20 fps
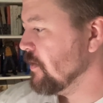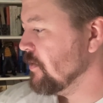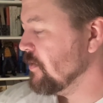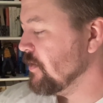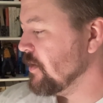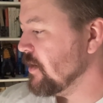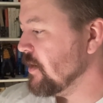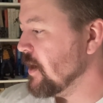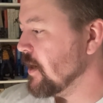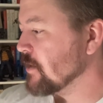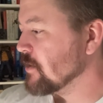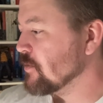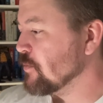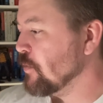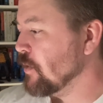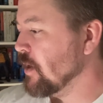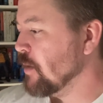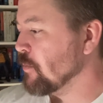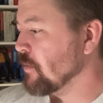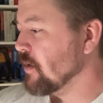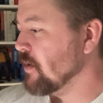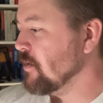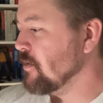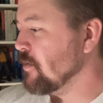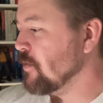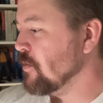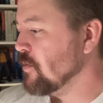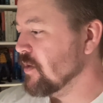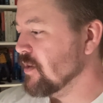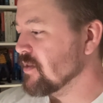The next one I'm going to
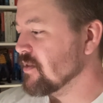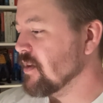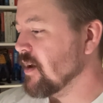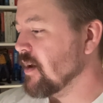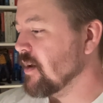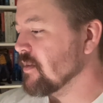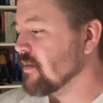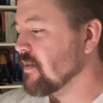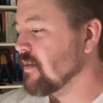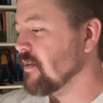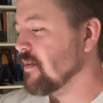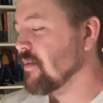do is not